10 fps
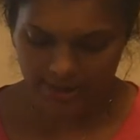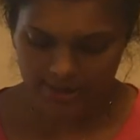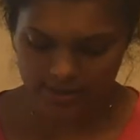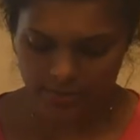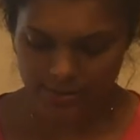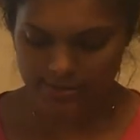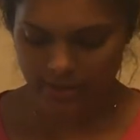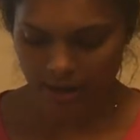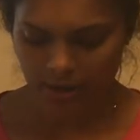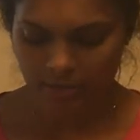as
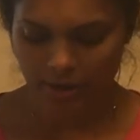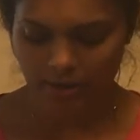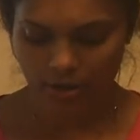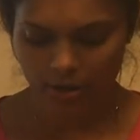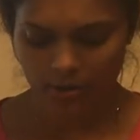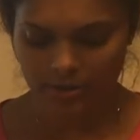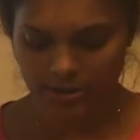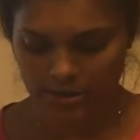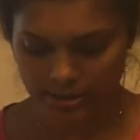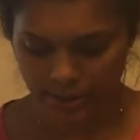prescribed and
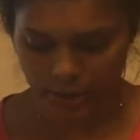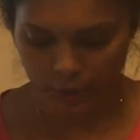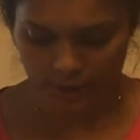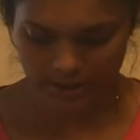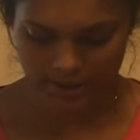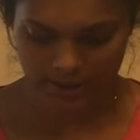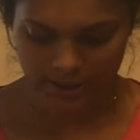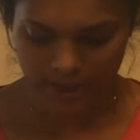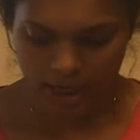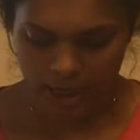documented accordingly.
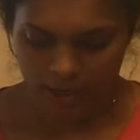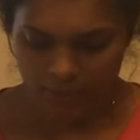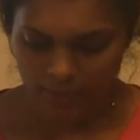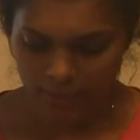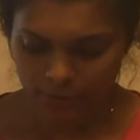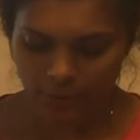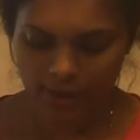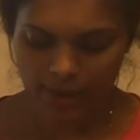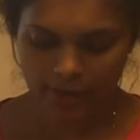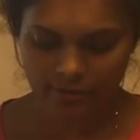Before
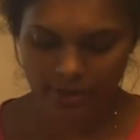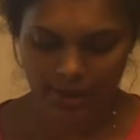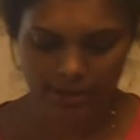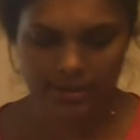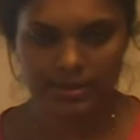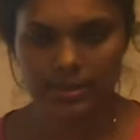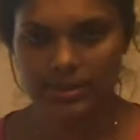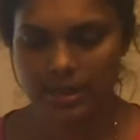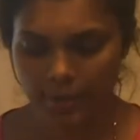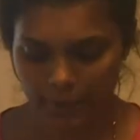and after
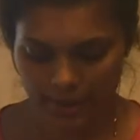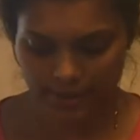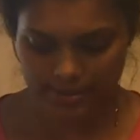analgesia, pain